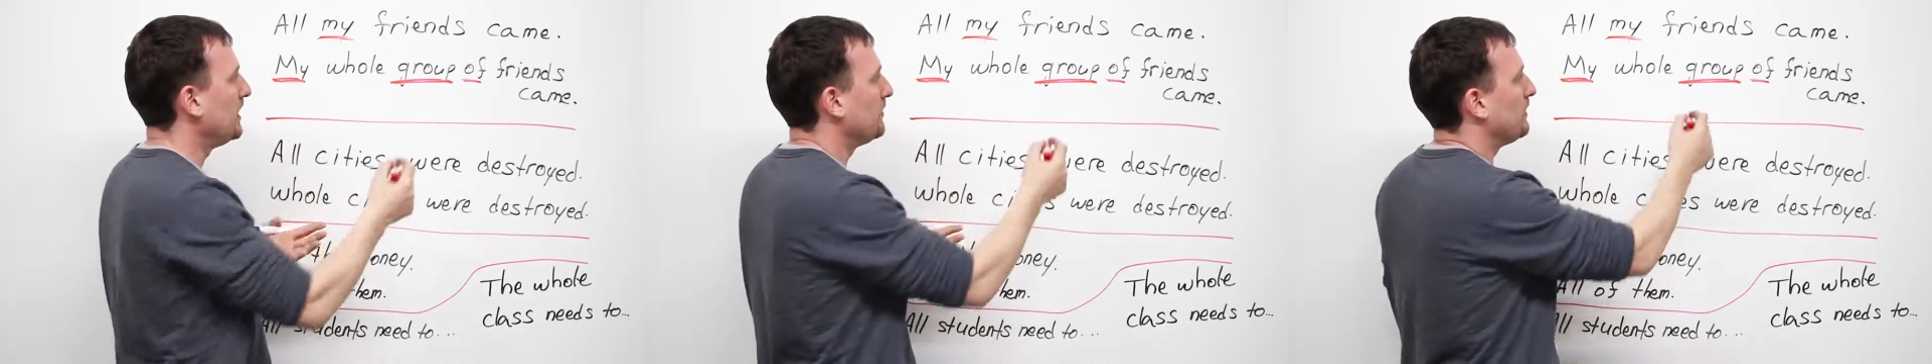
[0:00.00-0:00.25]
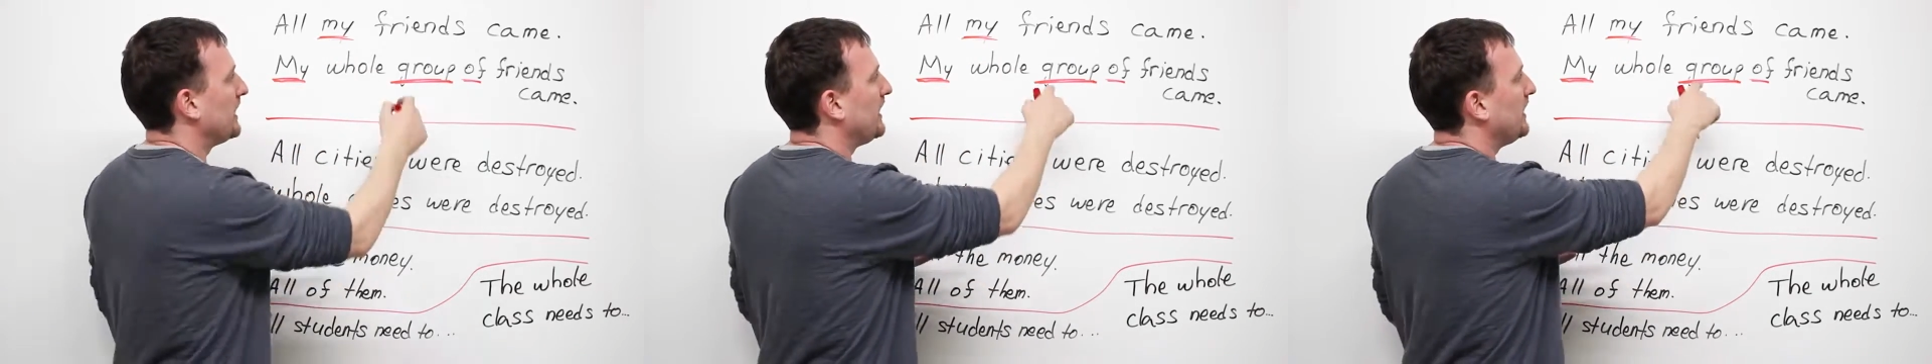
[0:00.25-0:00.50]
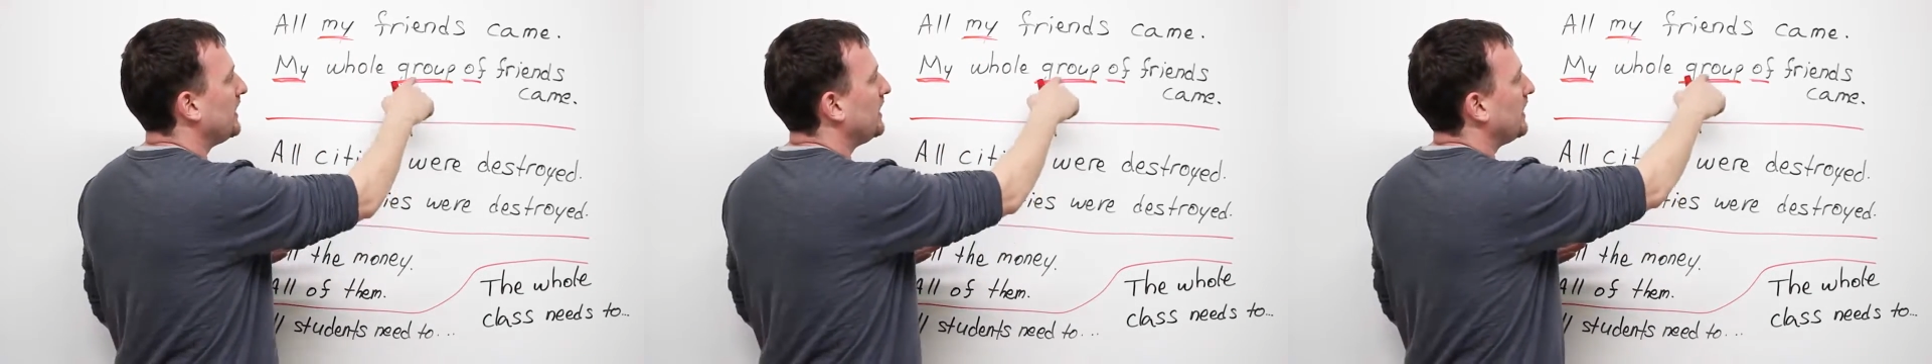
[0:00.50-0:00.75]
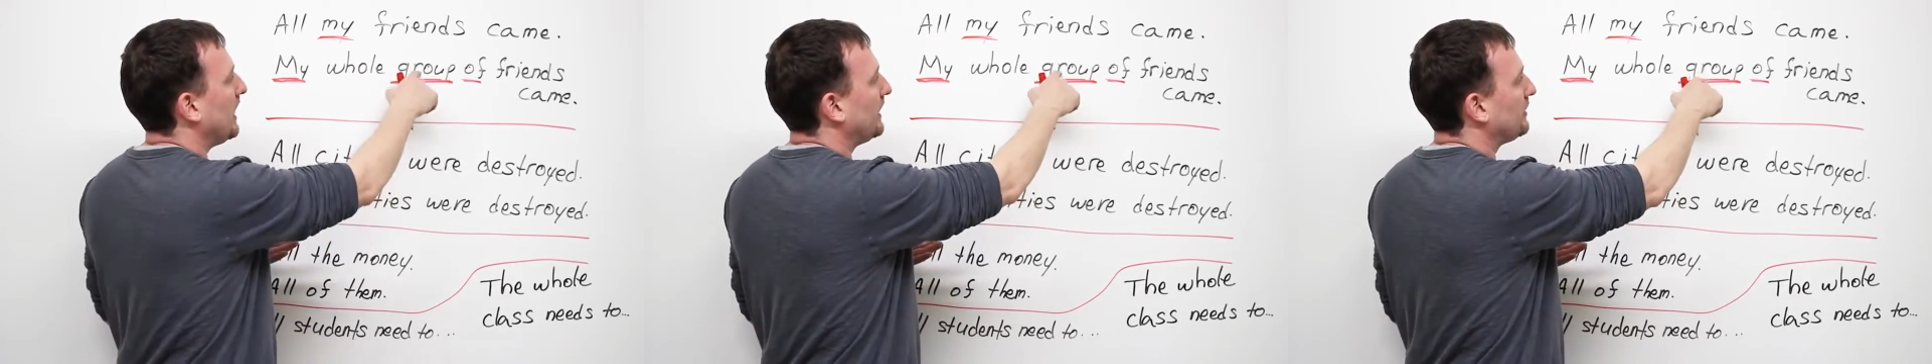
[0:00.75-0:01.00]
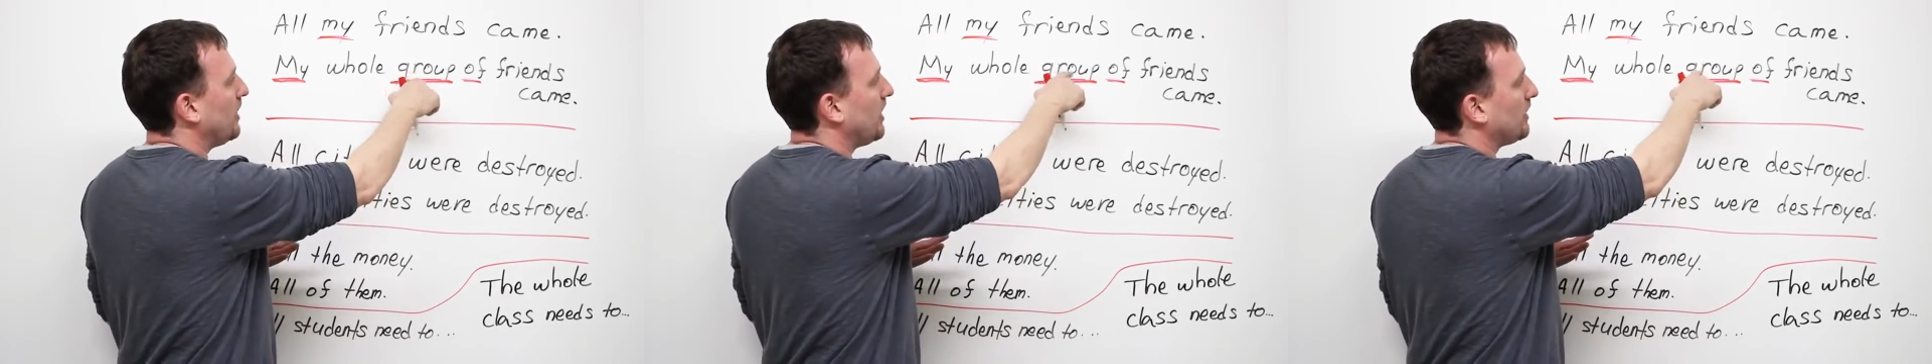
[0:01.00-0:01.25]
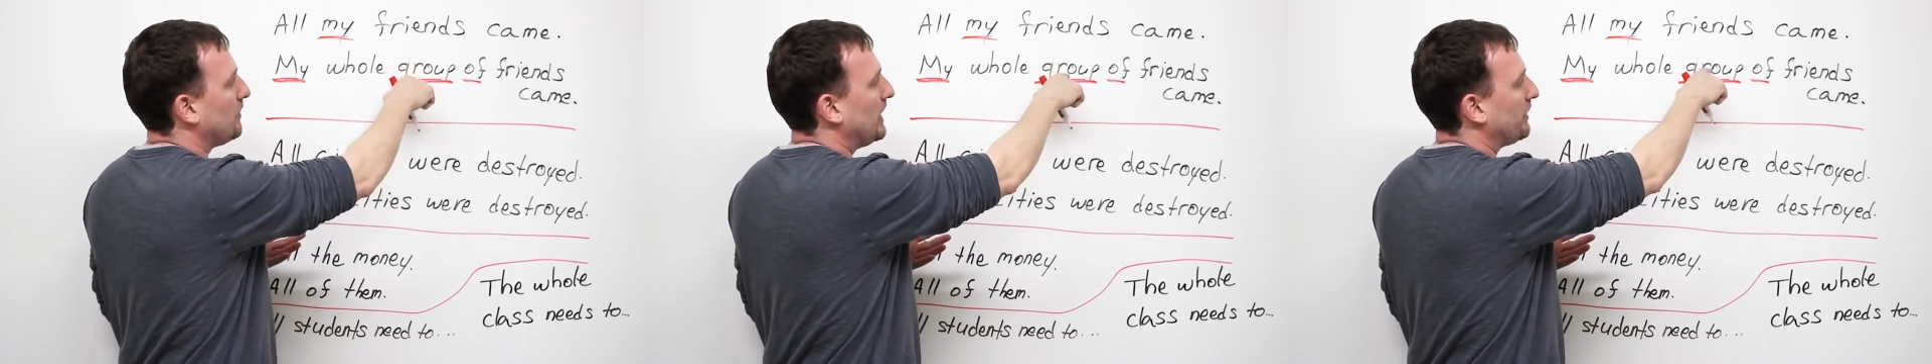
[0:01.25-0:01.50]
But here I
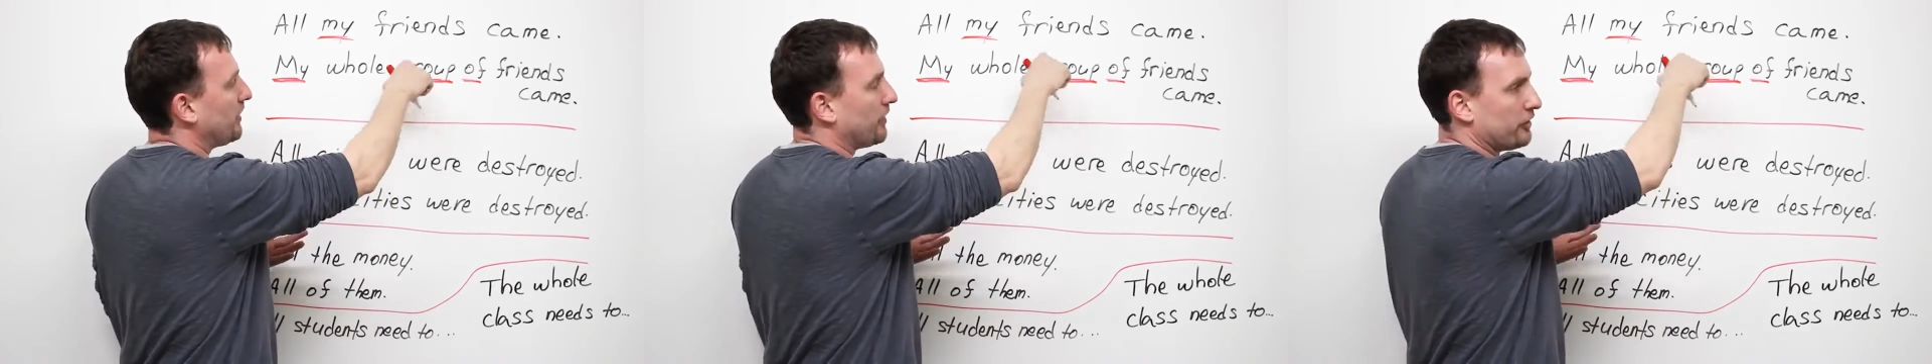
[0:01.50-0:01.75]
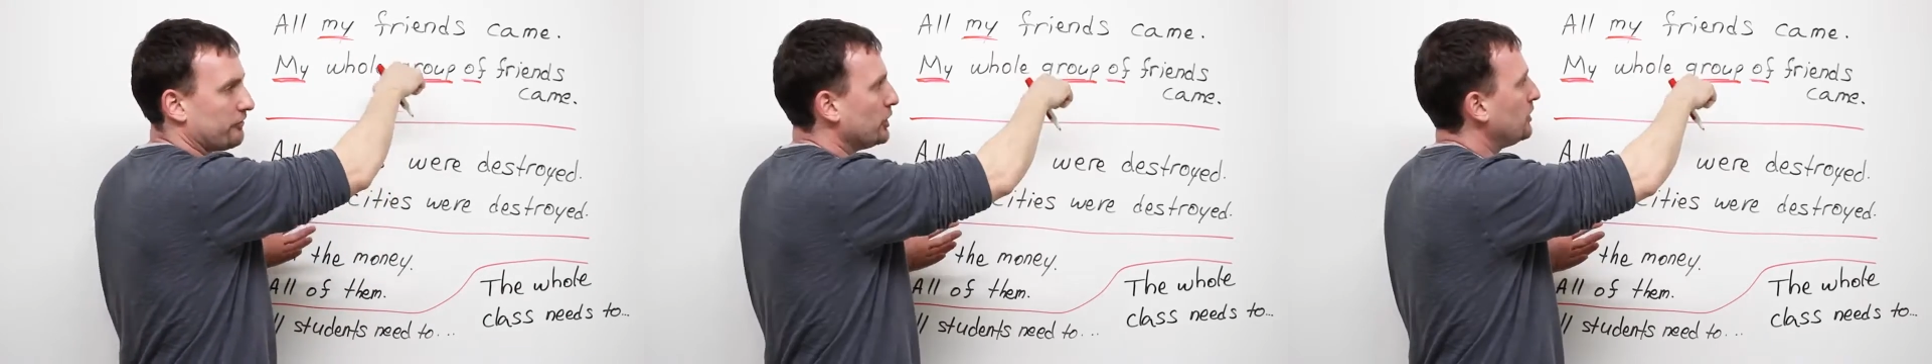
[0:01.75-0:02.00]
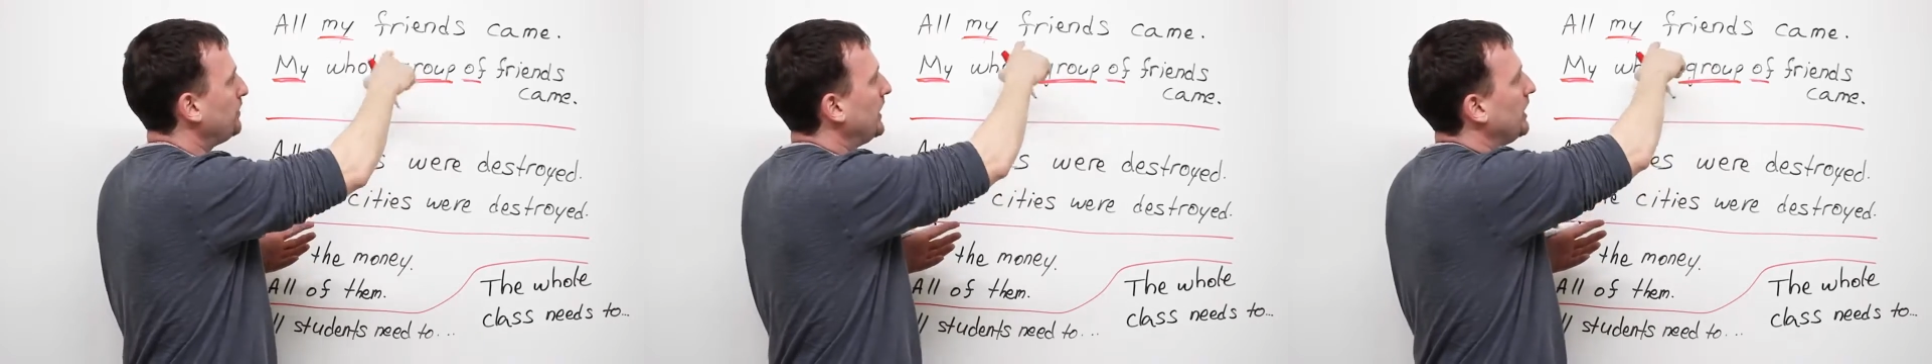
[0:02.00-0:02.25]
talk about the group,